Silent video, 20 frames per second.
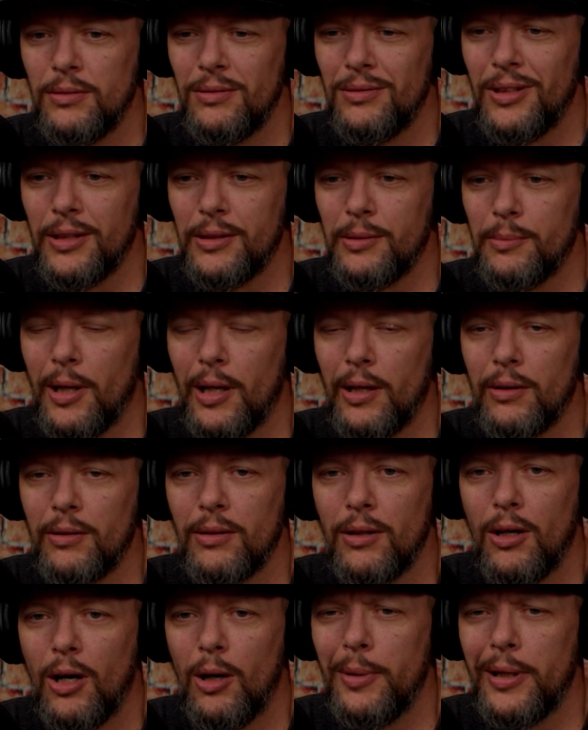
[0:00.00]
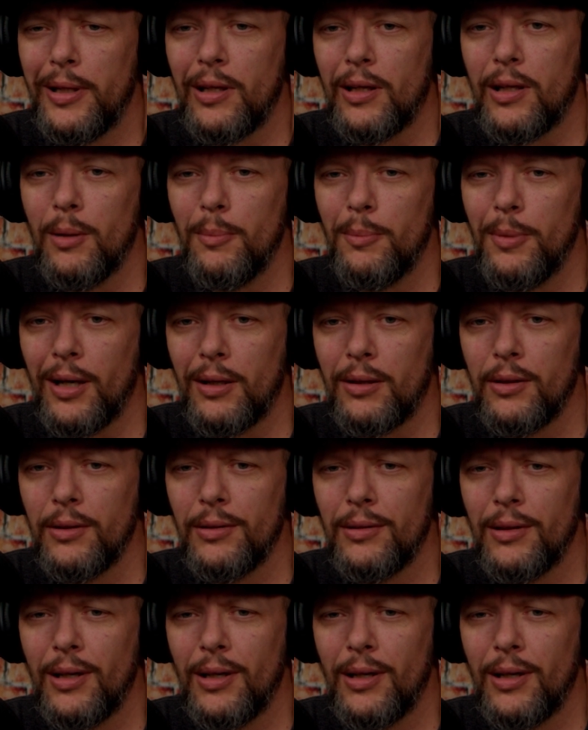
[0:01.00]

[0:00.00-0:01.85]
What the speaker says: Doesn't matter. I'll make the comebacker.